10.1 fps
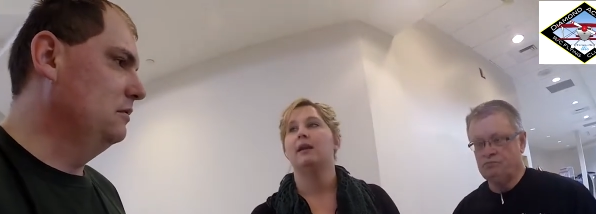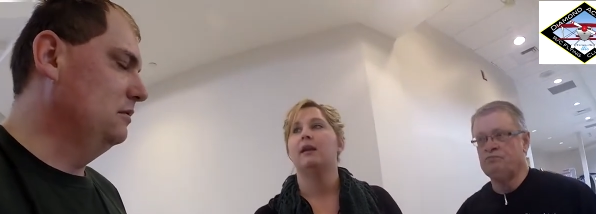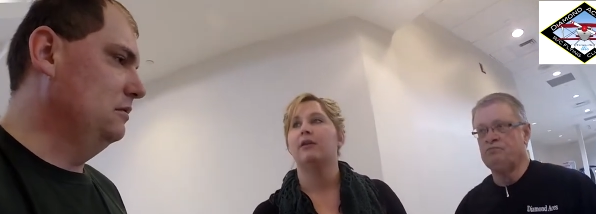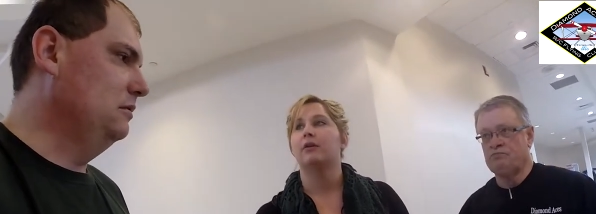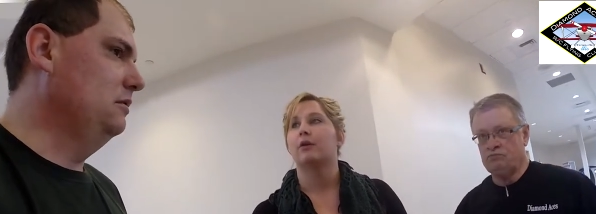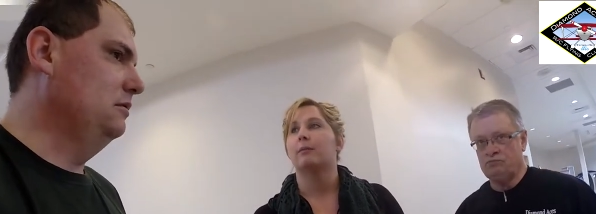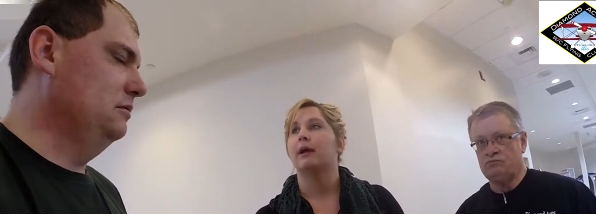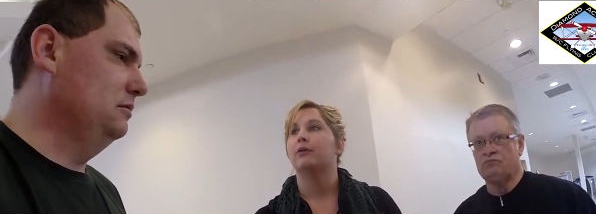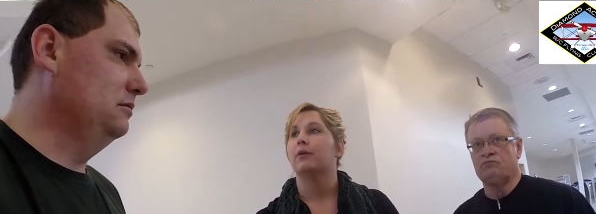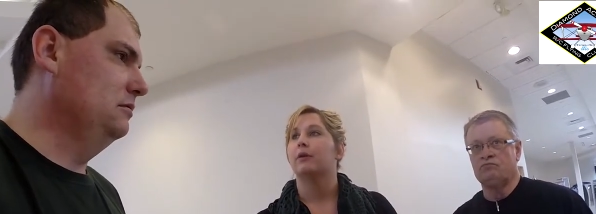Speaker 1: another quarter
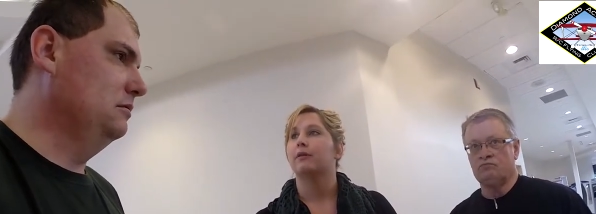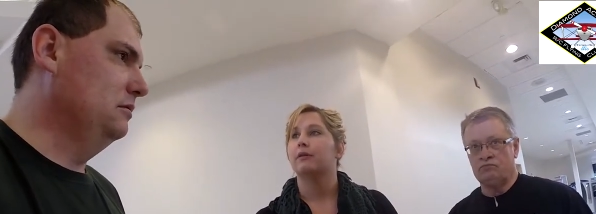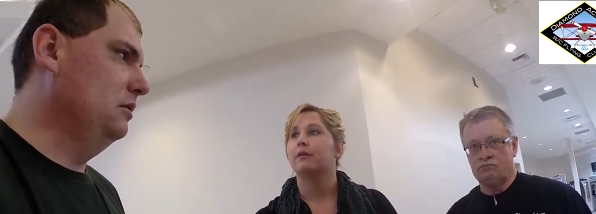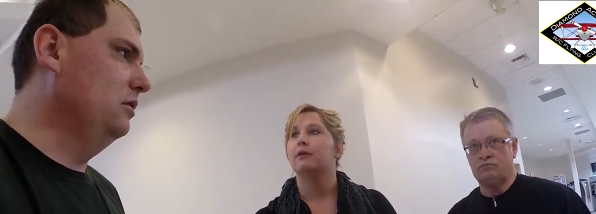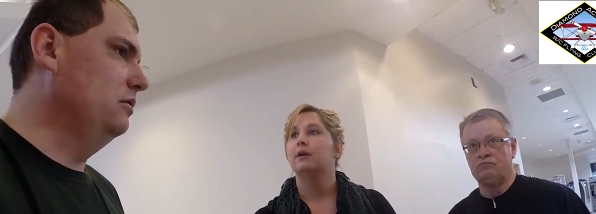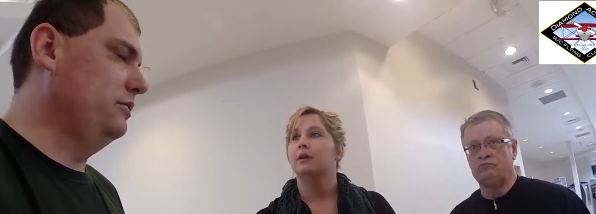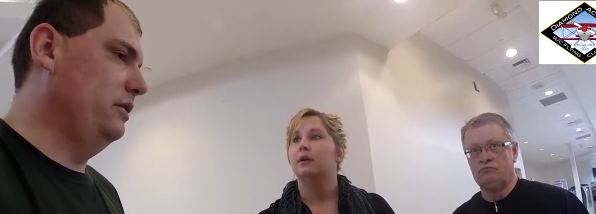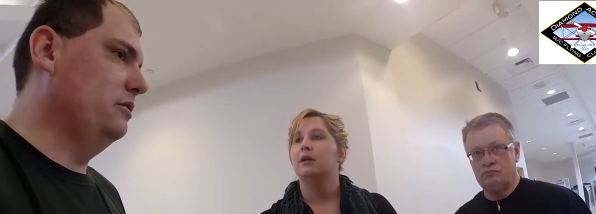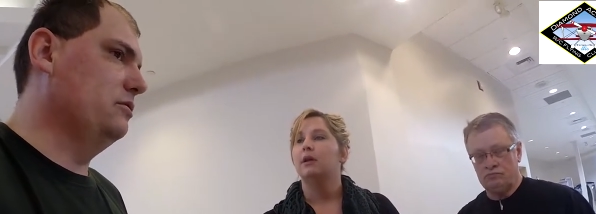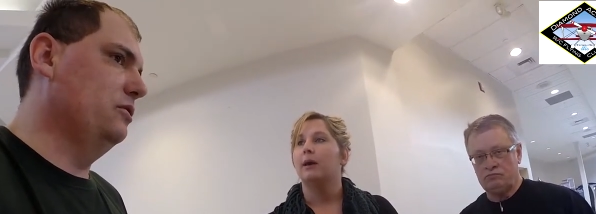mile north.
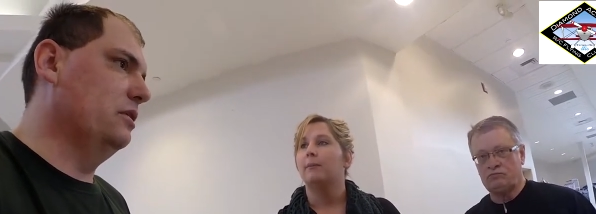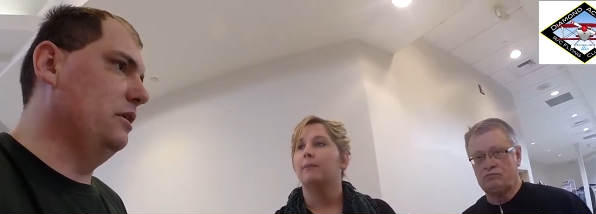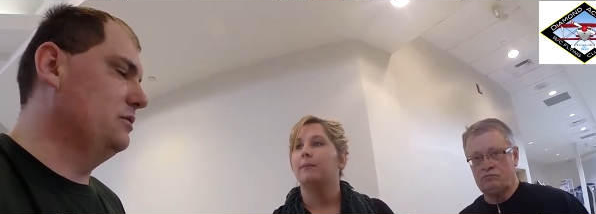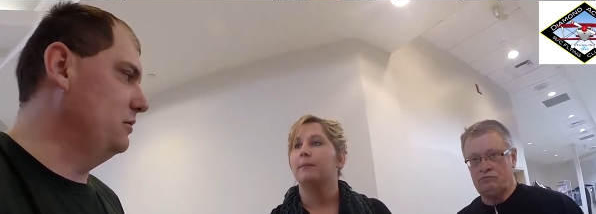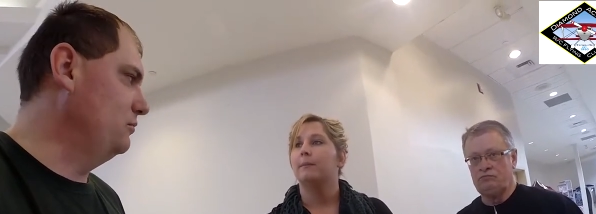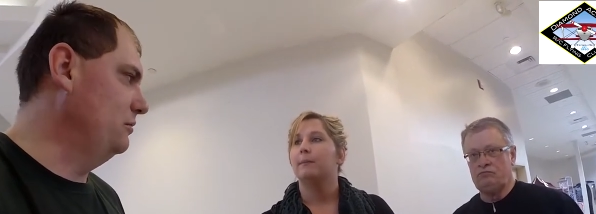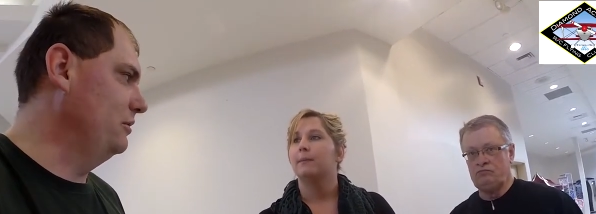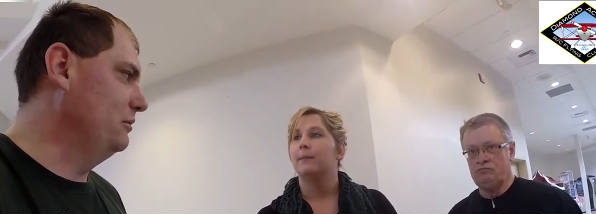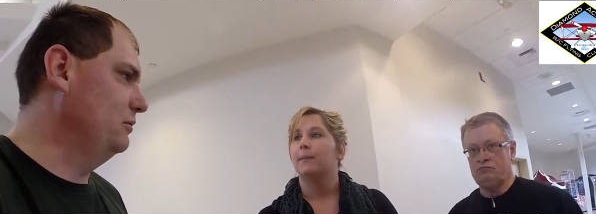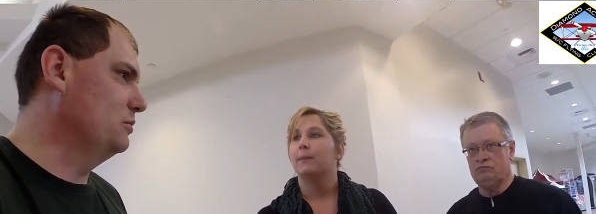
Speaker 2: Okay, so yeah. you guys are really
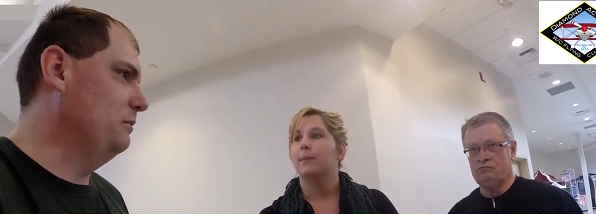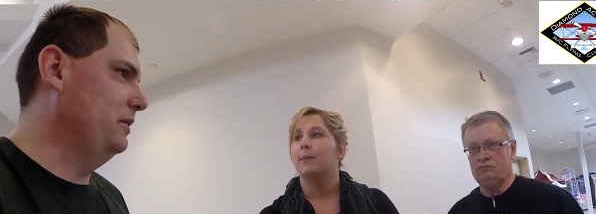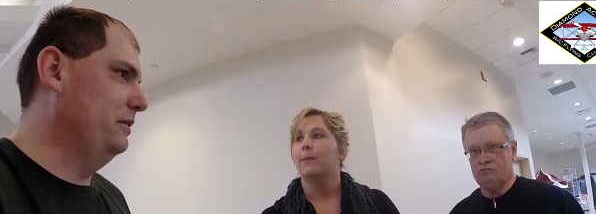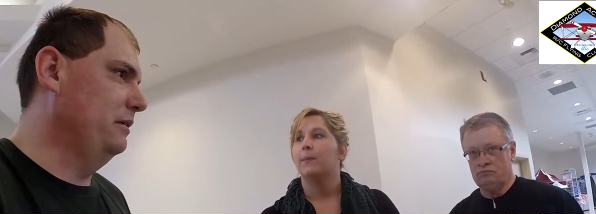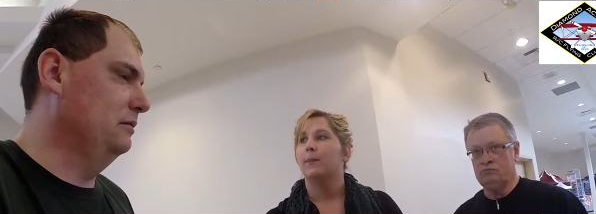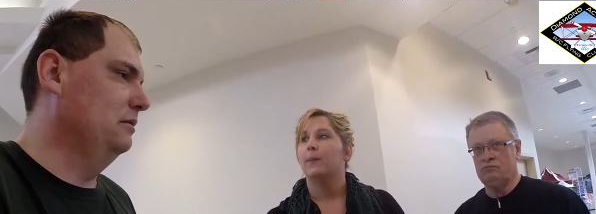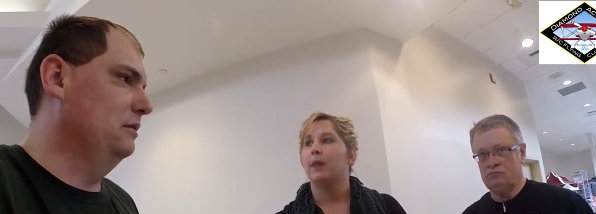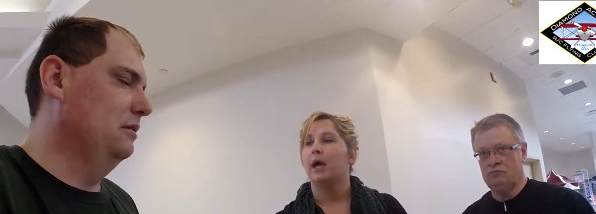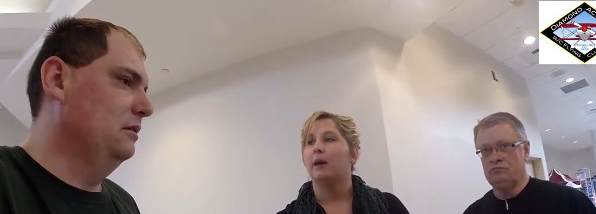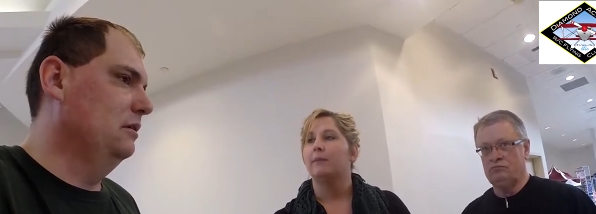close by then.
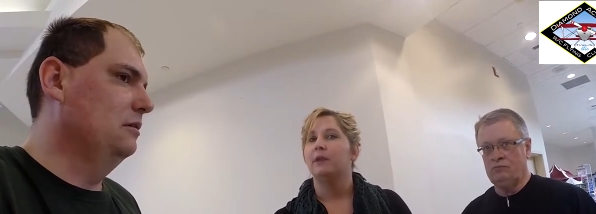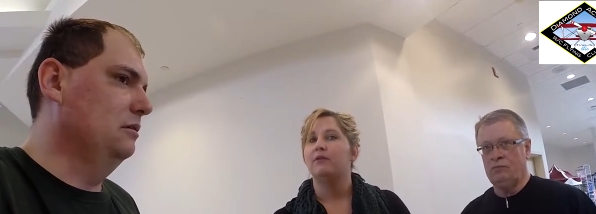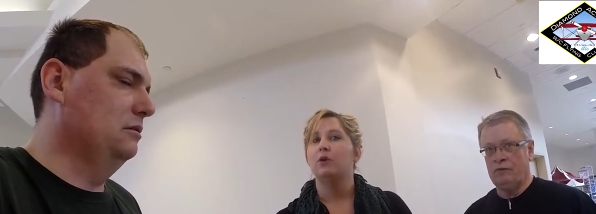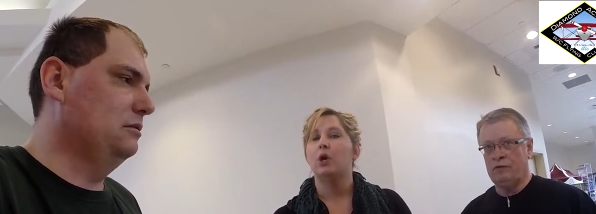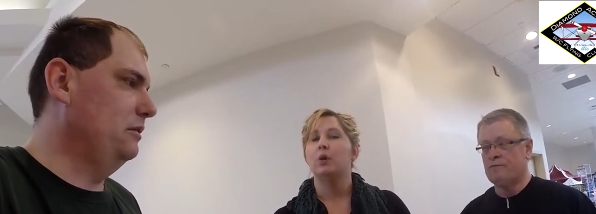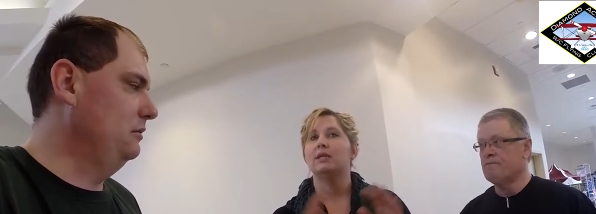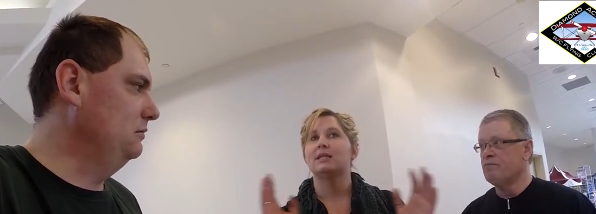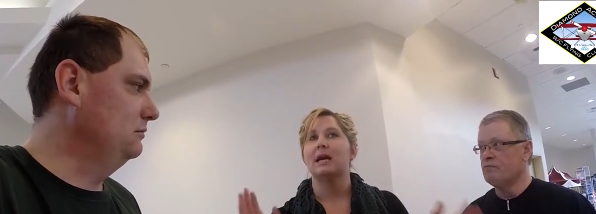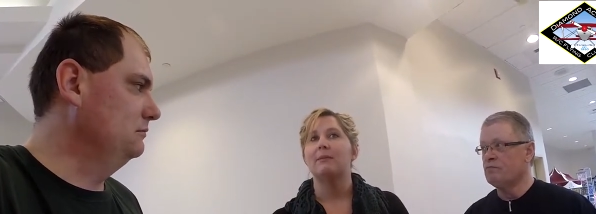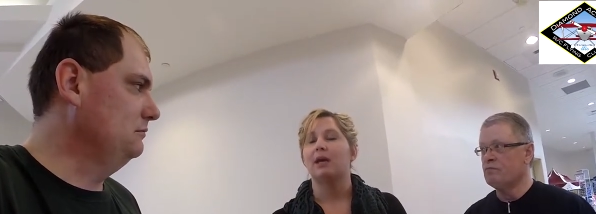
Speaker 1: Yeah, if you okay. know the
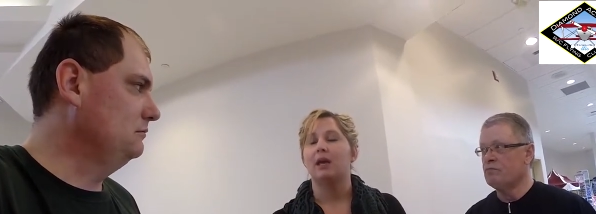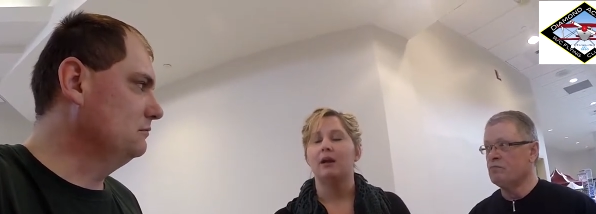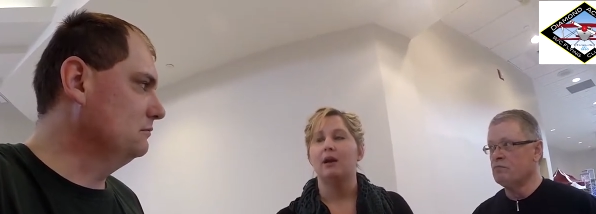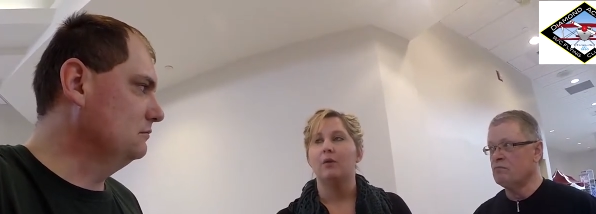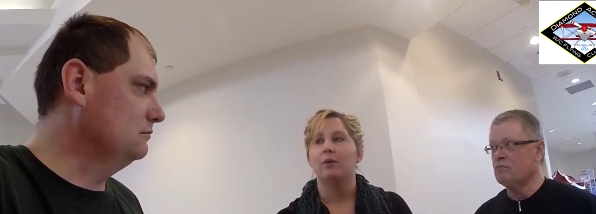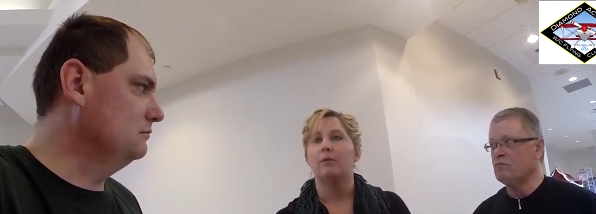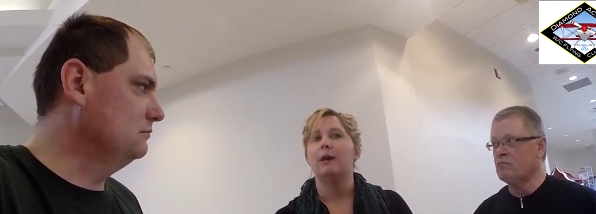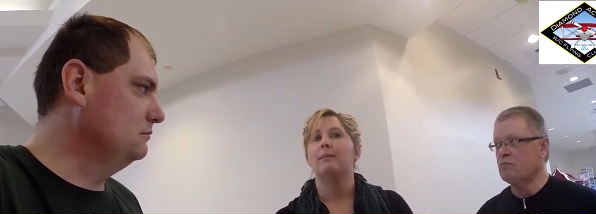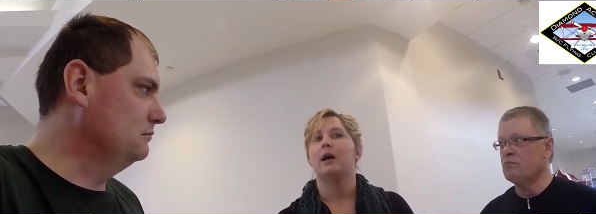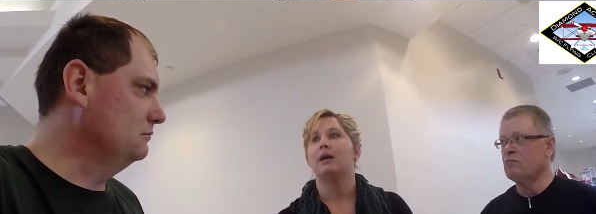Steinbach area, we're right
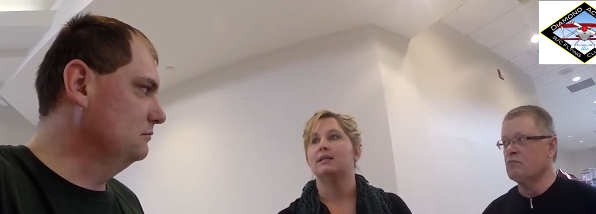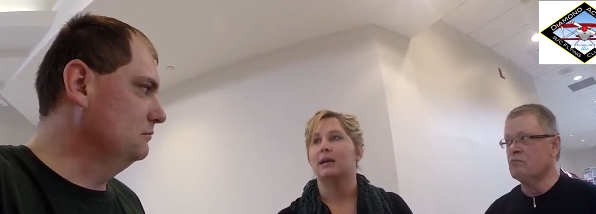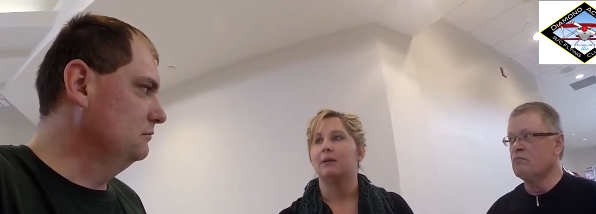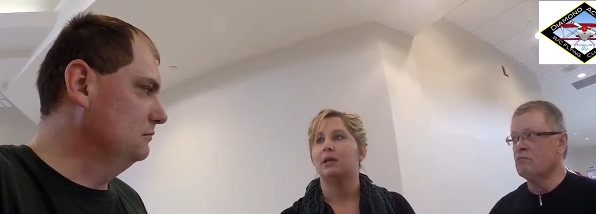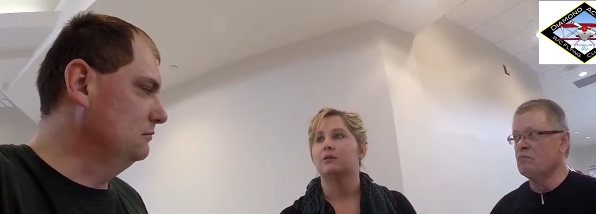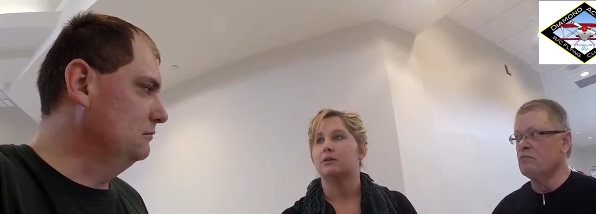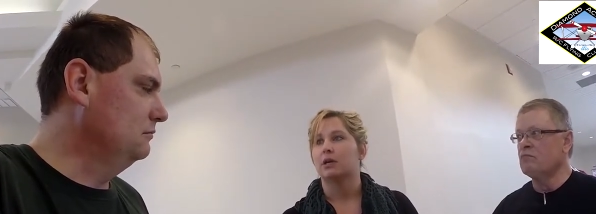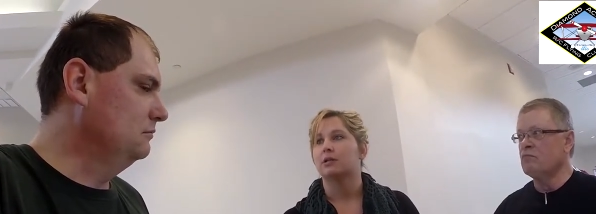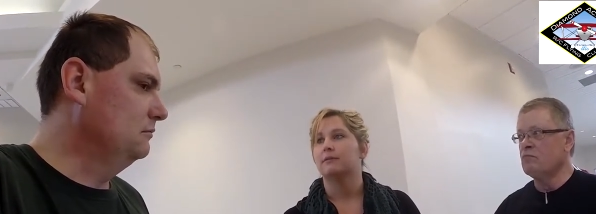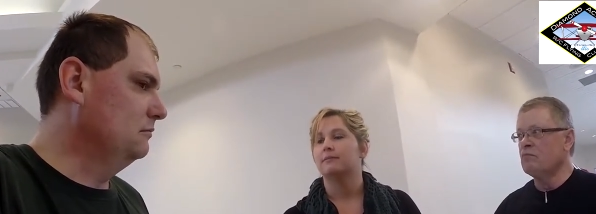behind Diamond Construction.